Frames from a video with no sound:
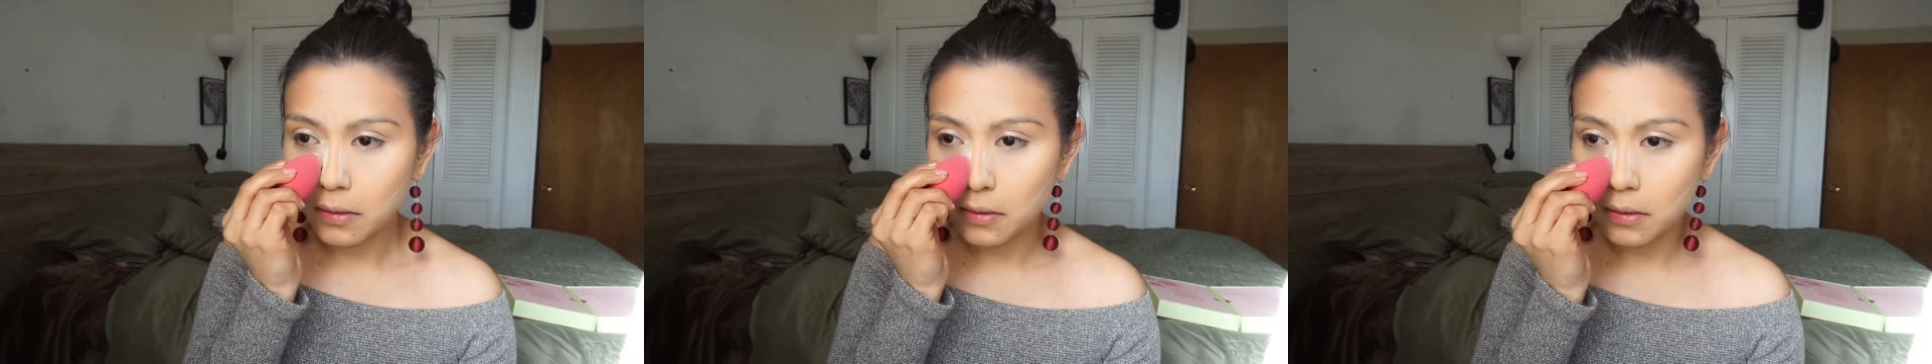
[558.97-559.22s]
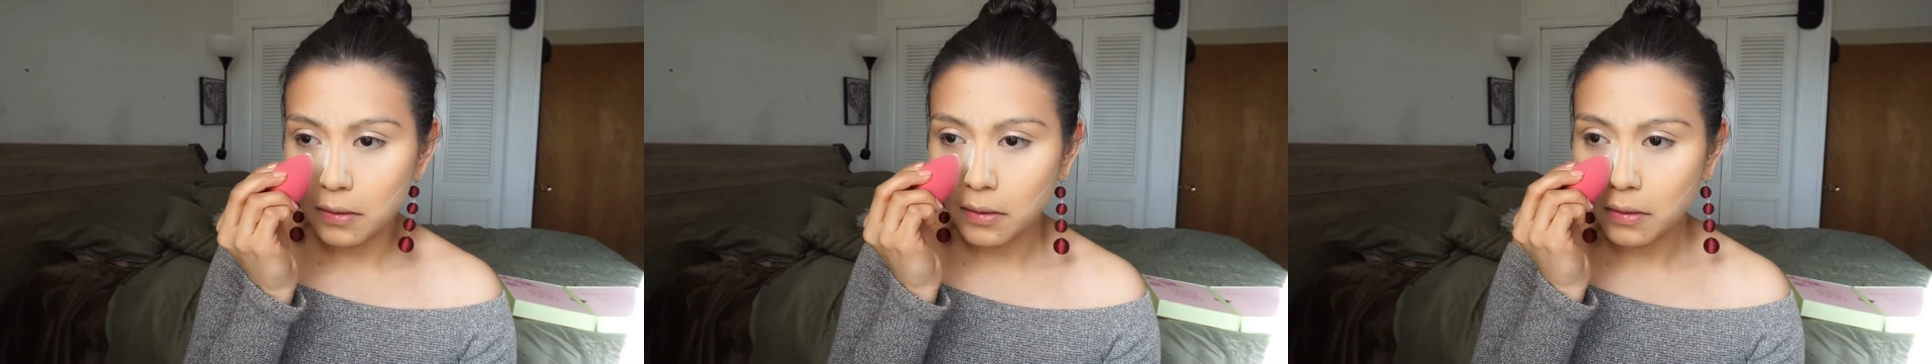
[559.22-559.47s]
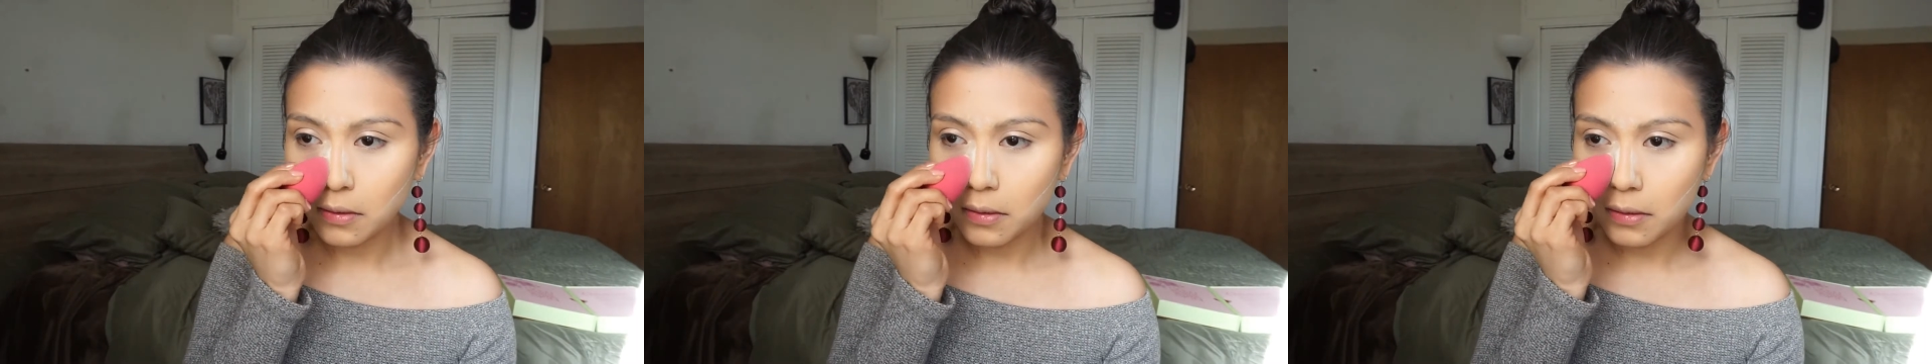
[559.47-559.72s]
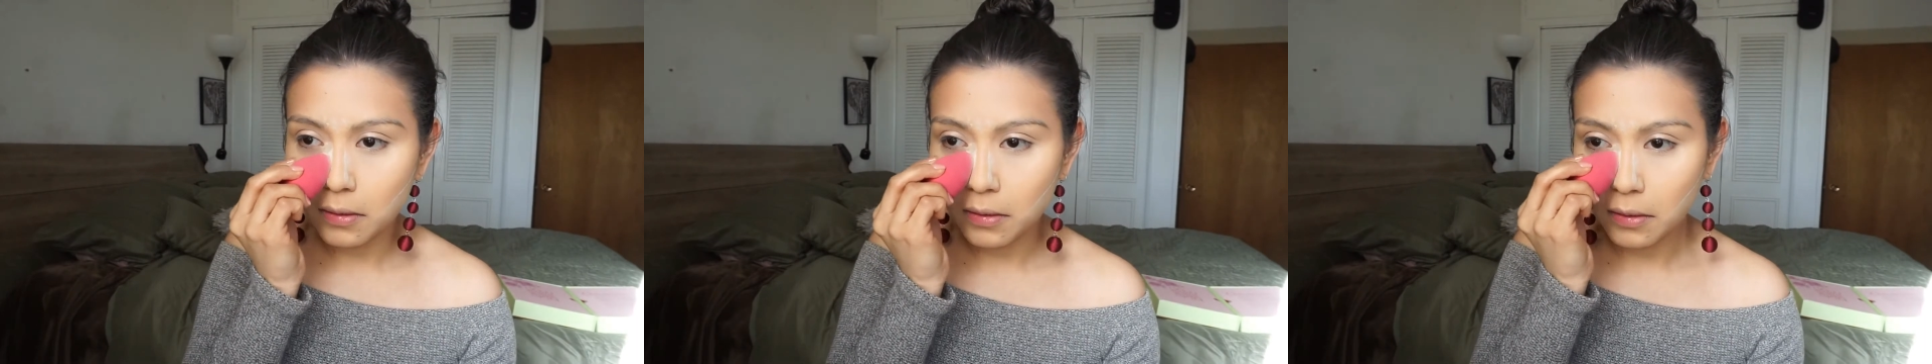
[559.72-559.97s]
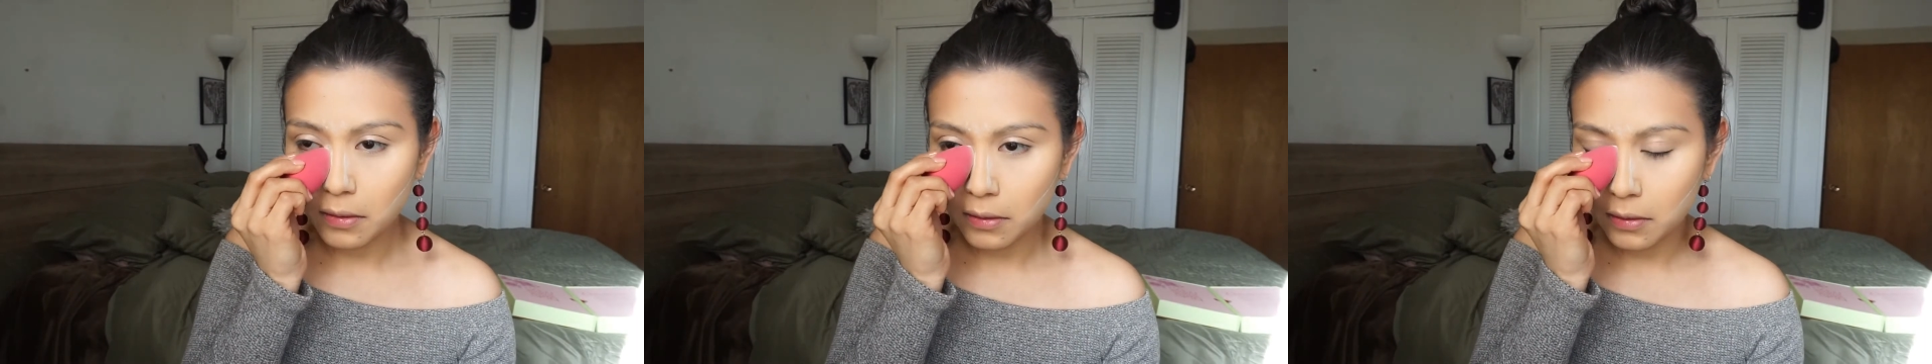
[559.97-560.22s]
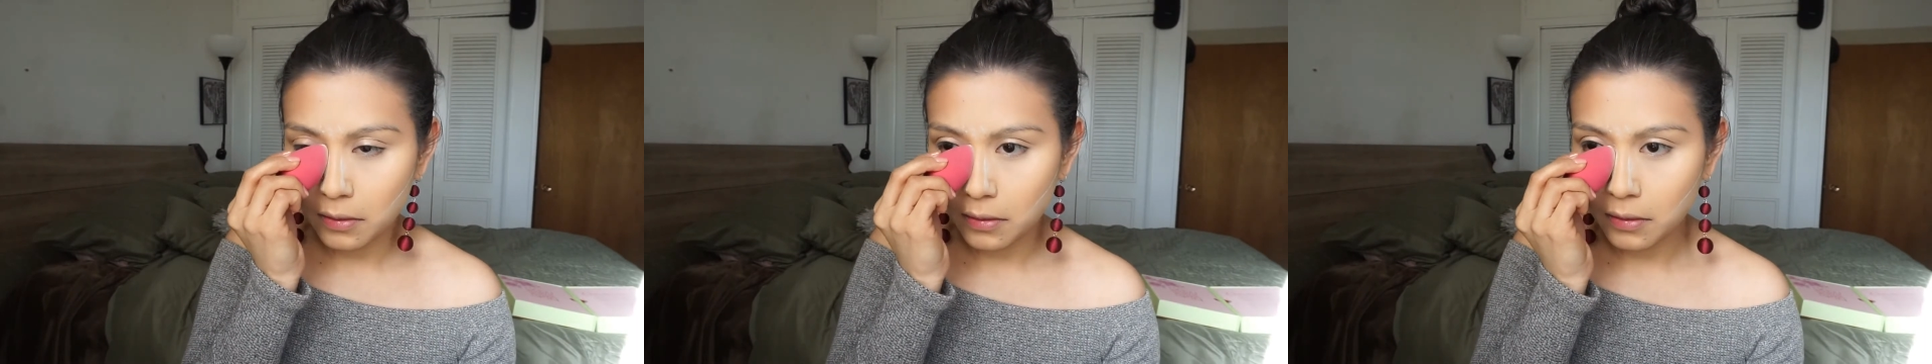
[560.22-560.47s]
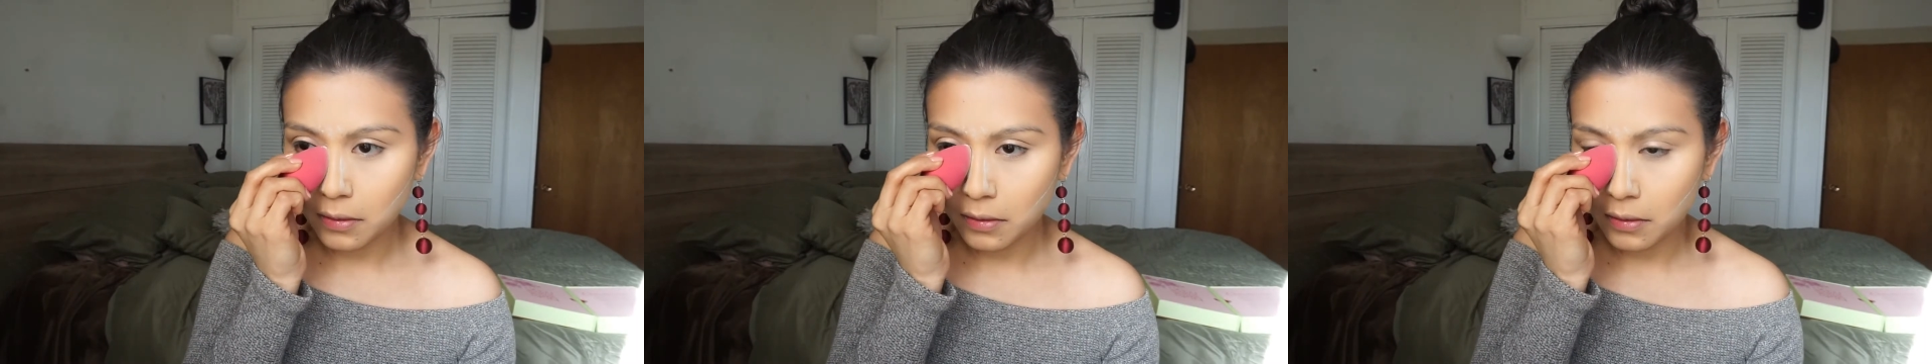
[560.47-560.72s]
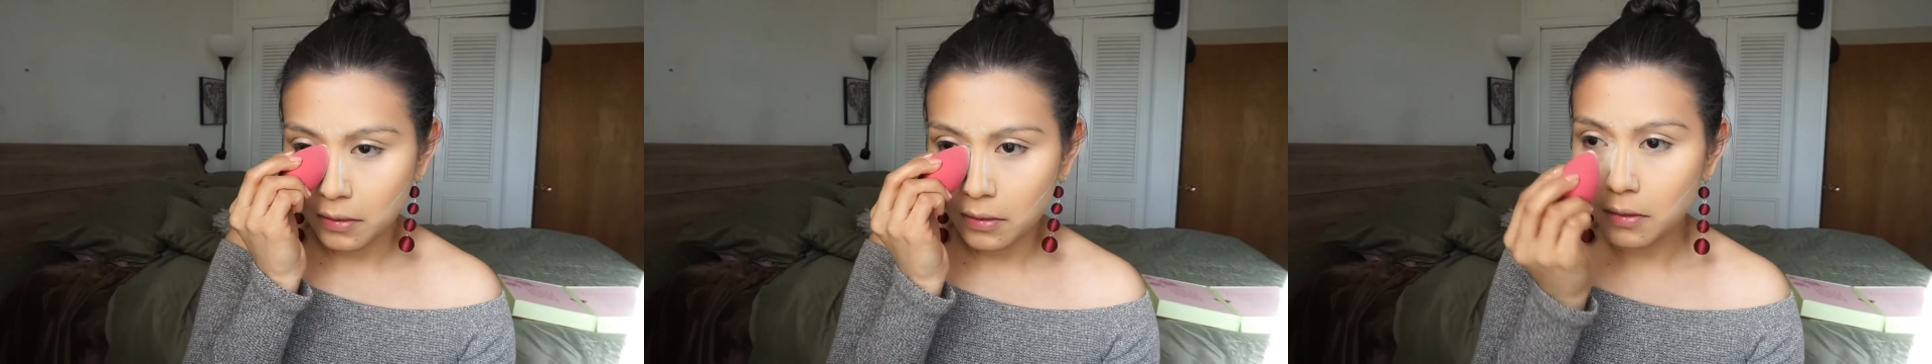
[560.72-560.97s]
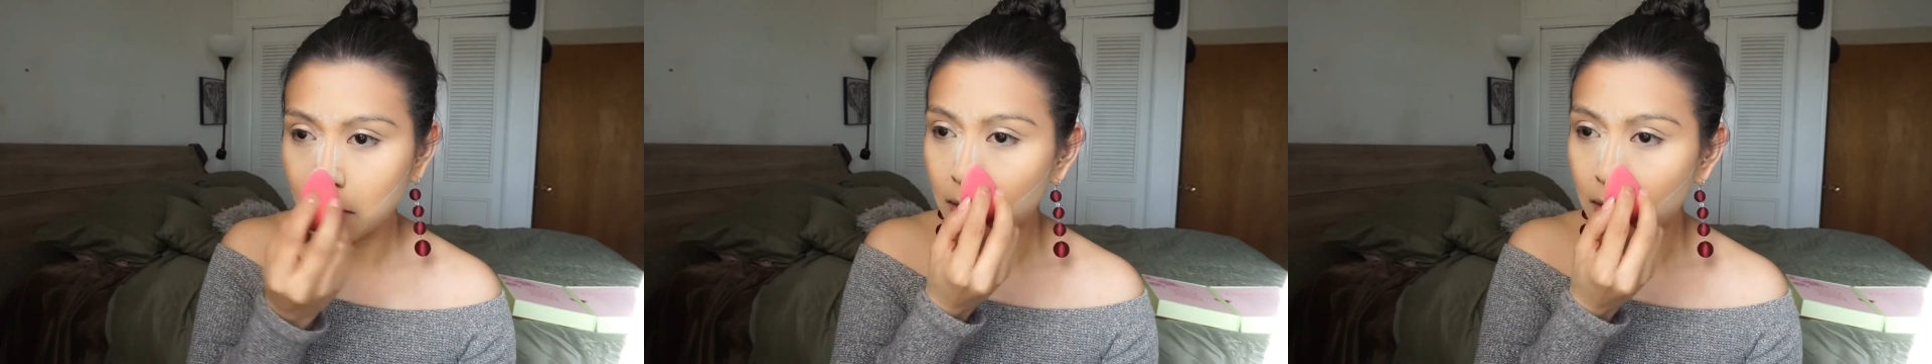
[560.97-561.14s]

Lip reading: out the nose as well.